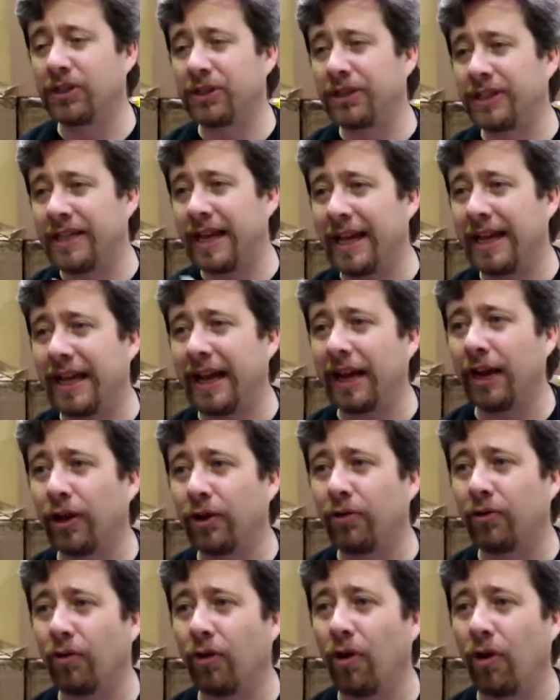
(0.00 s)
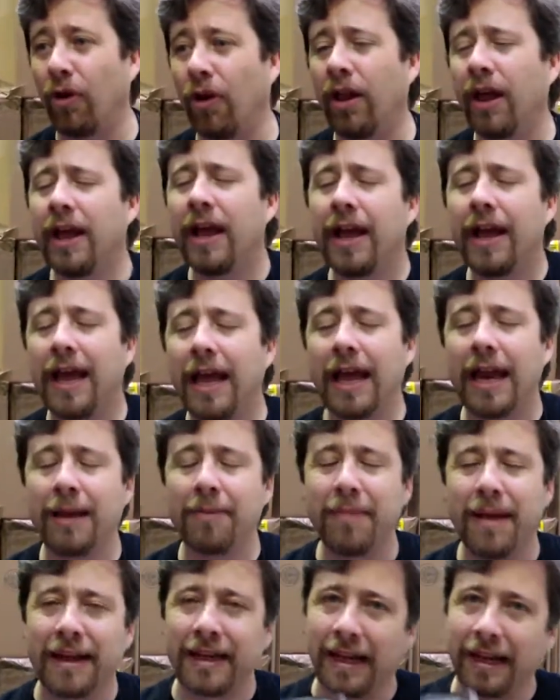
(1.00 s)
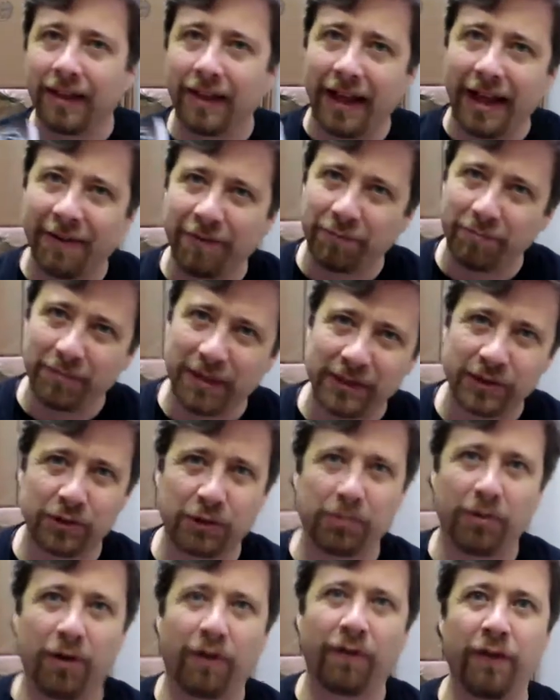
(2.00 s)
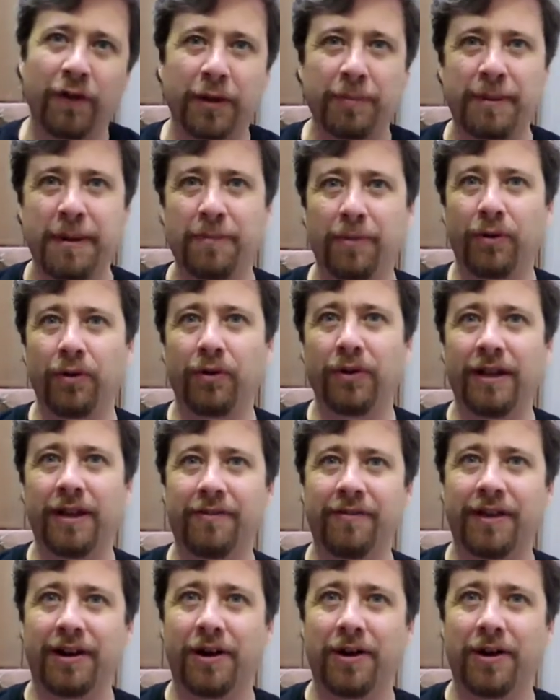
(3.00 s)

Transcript: taking control, and making life miserable for the people who live there.